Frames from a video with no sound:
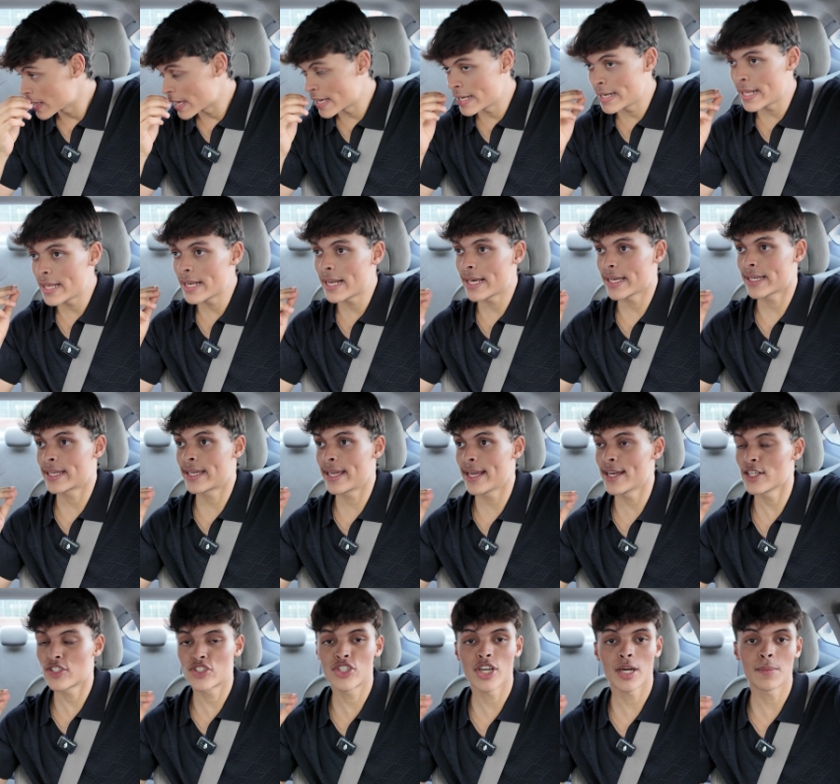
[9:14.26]
and then I
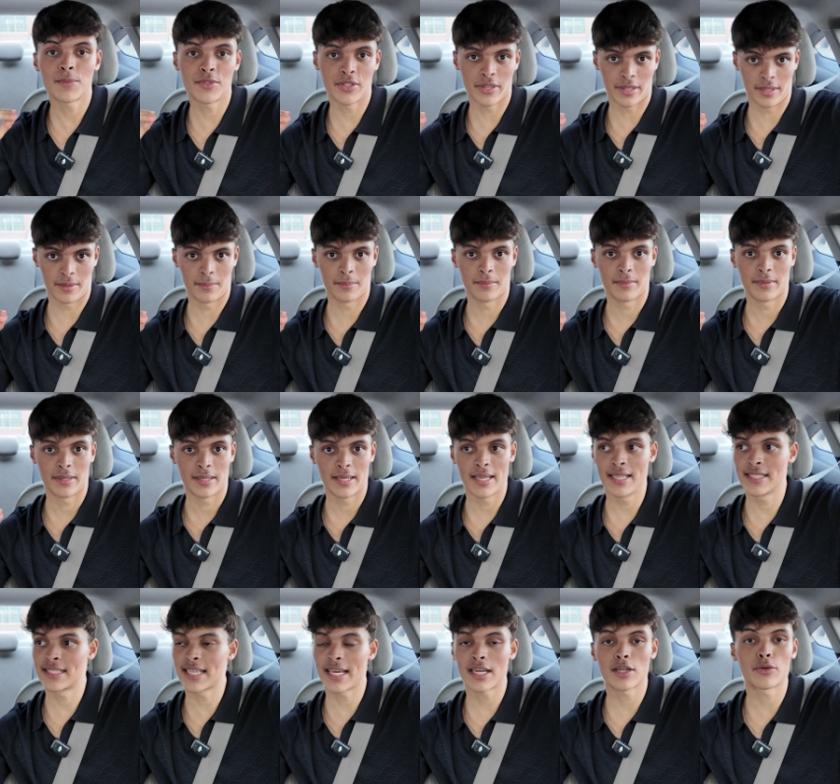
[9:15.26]
catch up to him
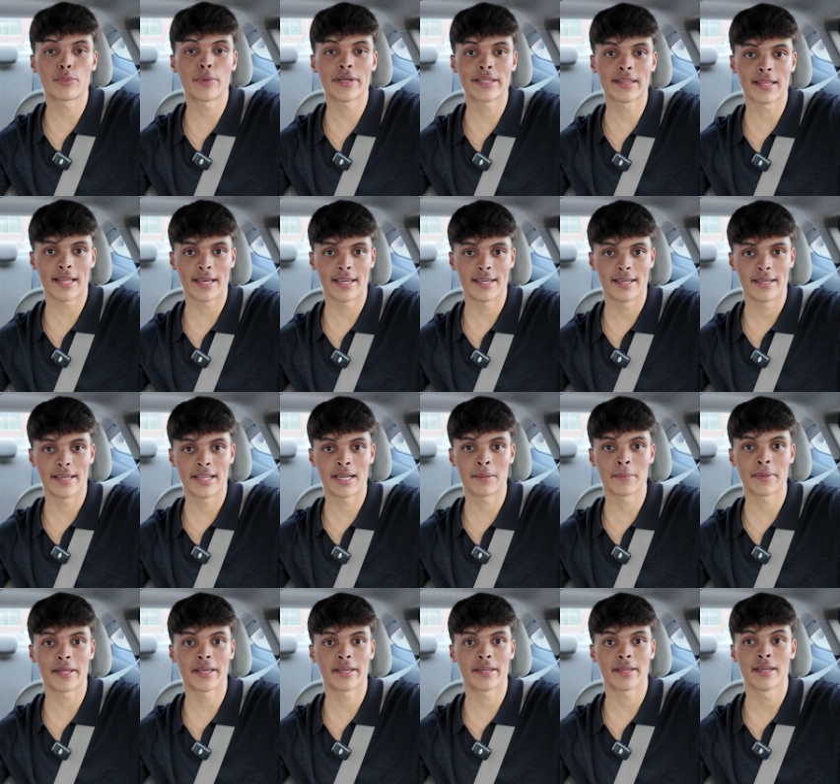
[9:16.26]
he's at a red light and
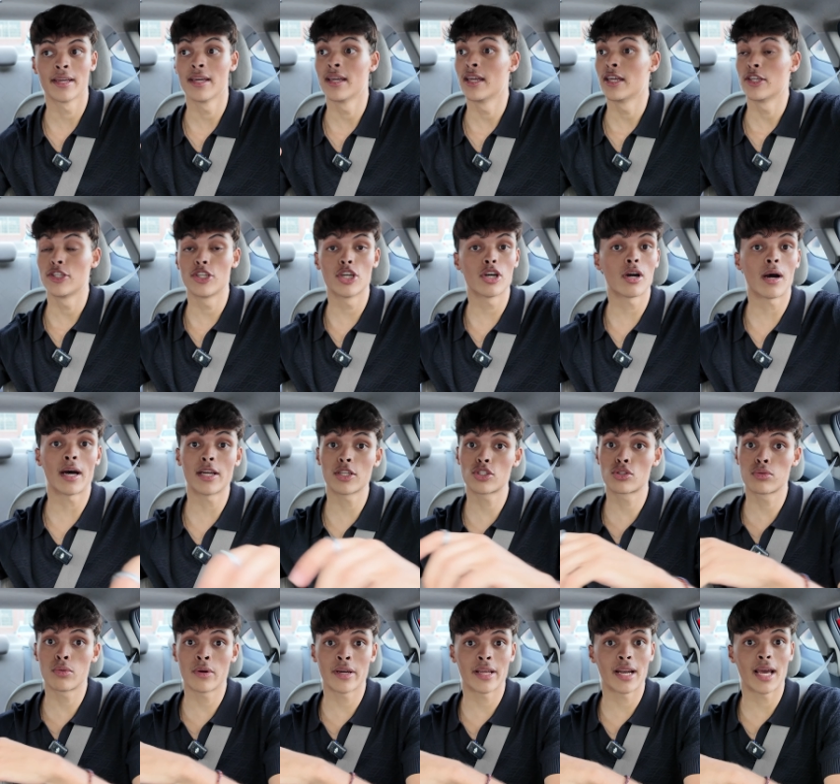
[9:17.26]
I'm like, yo, I
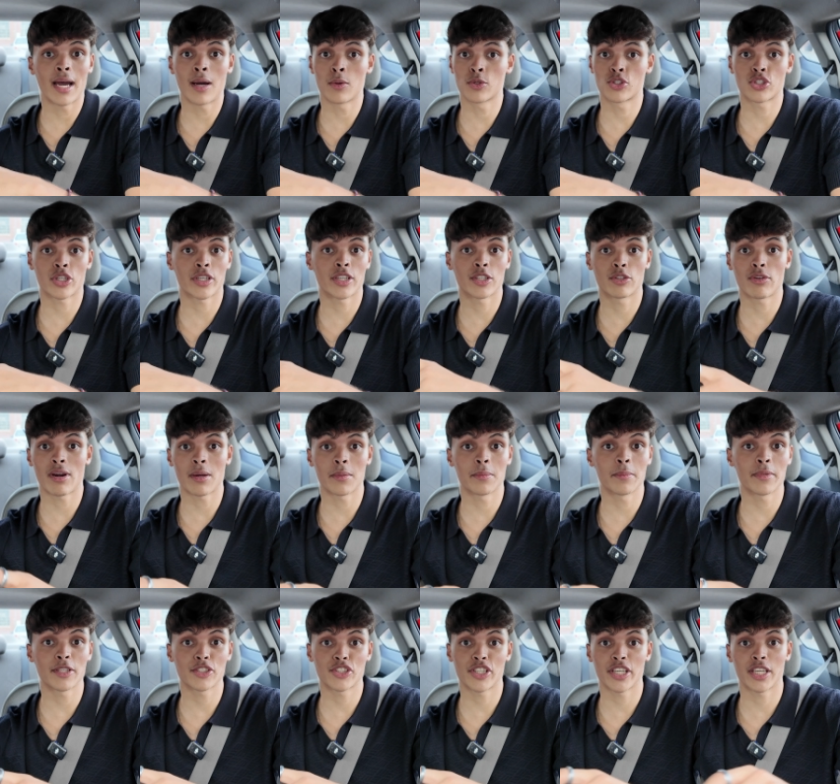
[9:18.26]
just went, I was trying to grab a
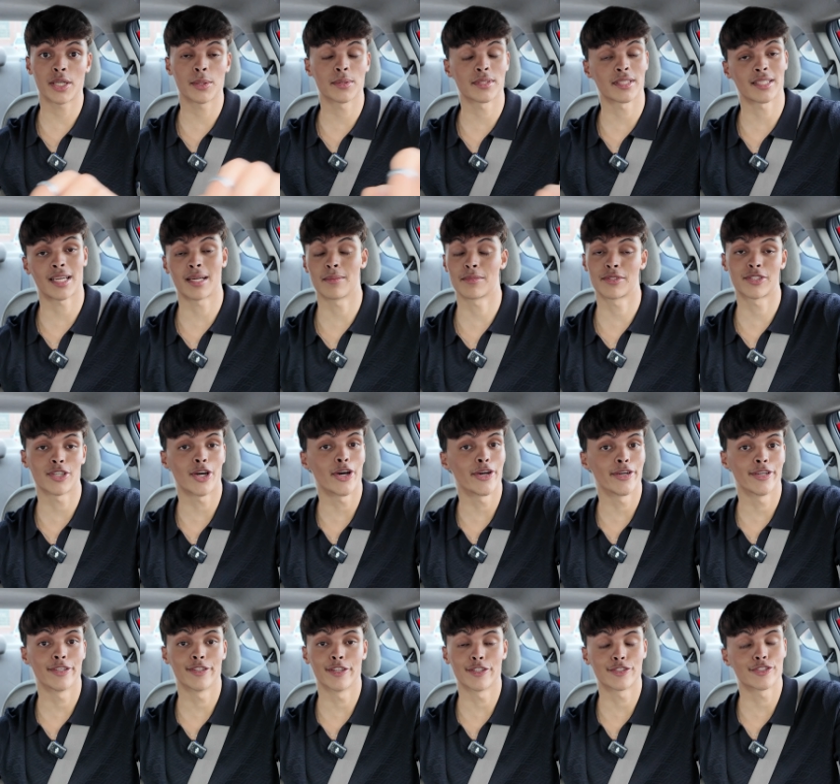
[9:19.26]
milkshake. He was like, I'm
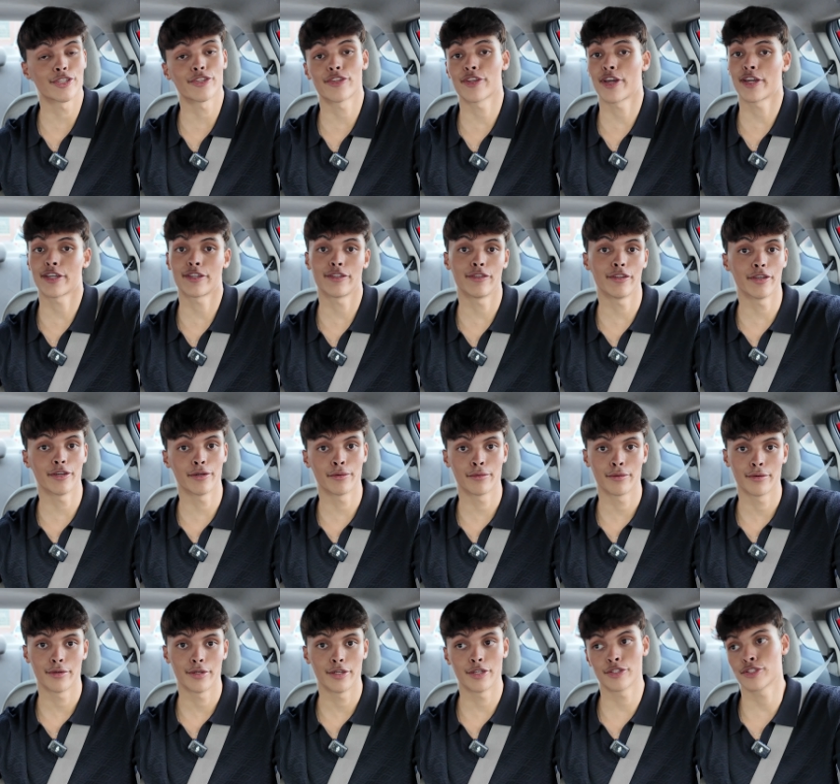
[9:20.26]
sorry, there's nothing I can do.
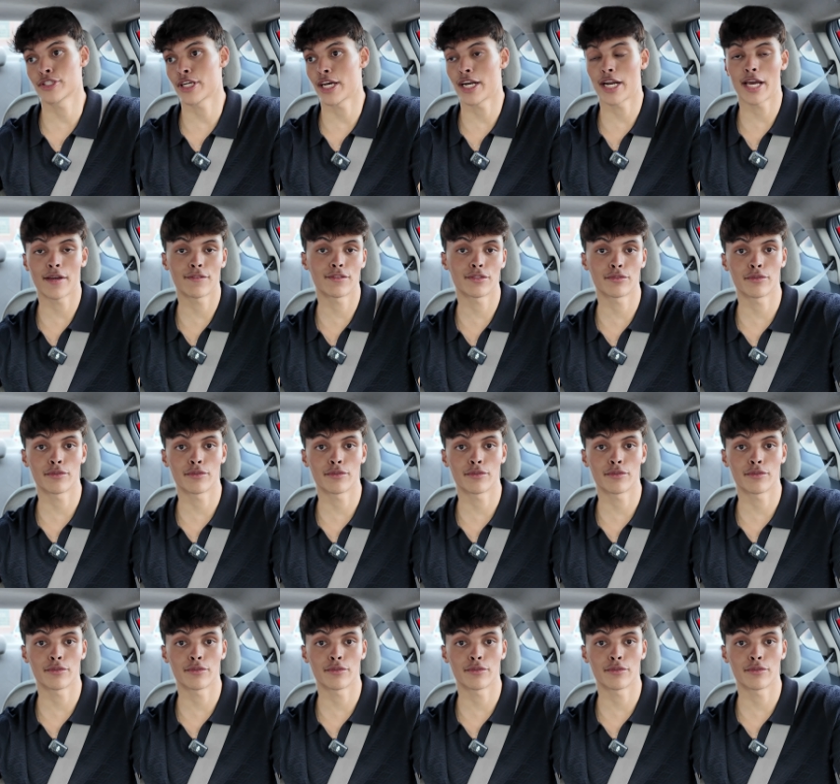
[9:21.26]
You're just gonna have